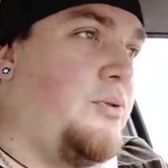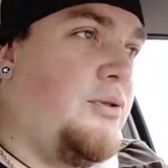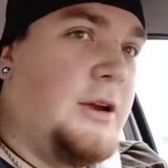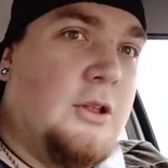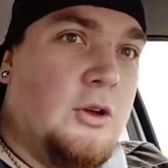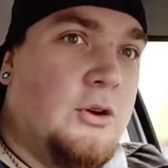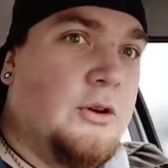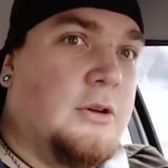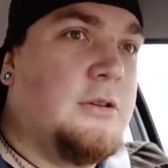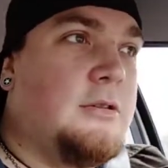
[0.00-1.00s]

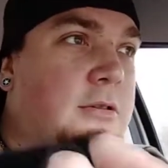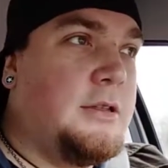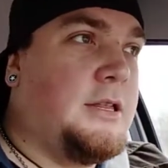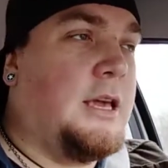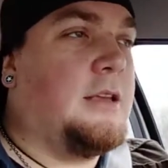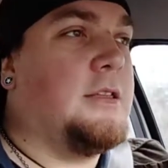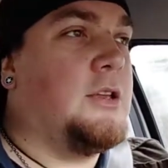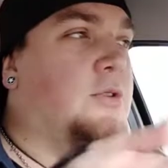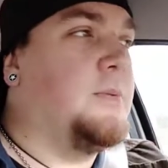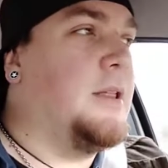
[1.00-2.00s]
prelude thing, and
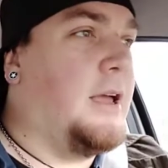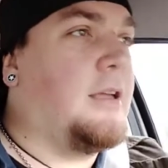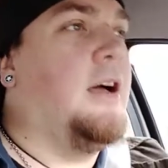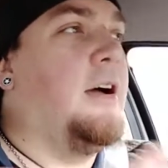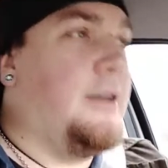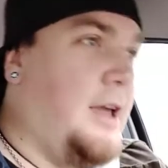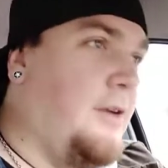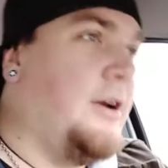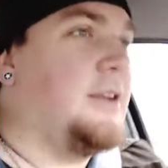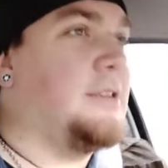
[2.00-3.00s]
then you'll be like, oh, now
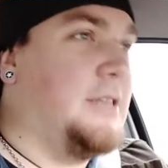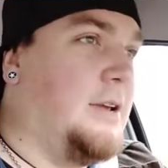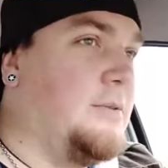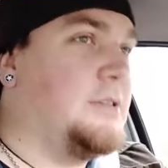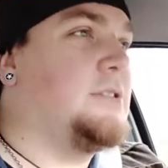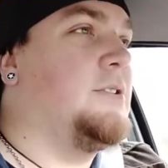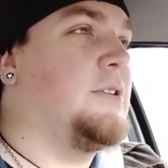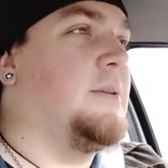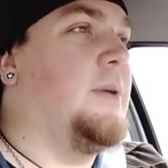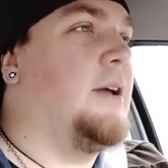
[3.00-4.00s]
I understand what he's
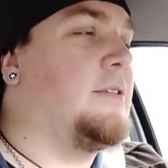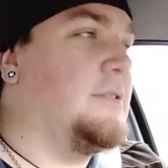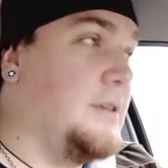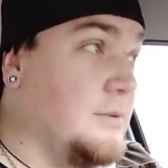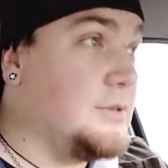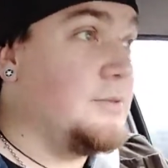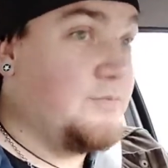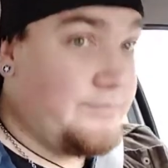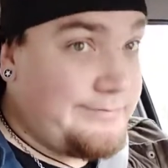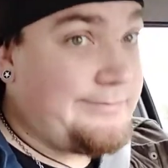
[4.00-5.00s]
talking about, because that was
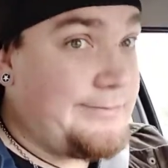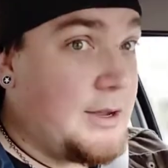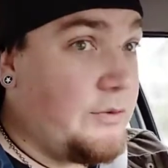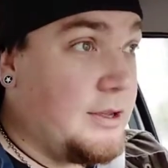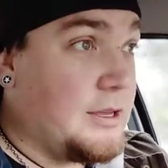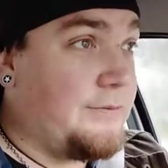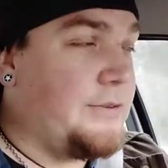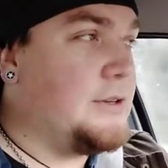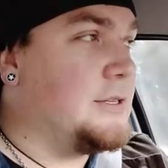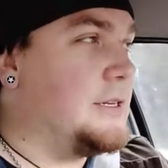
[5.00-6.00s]
really
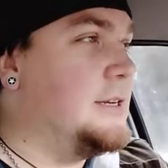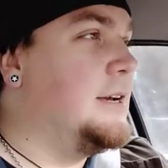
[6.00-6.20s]
confusing.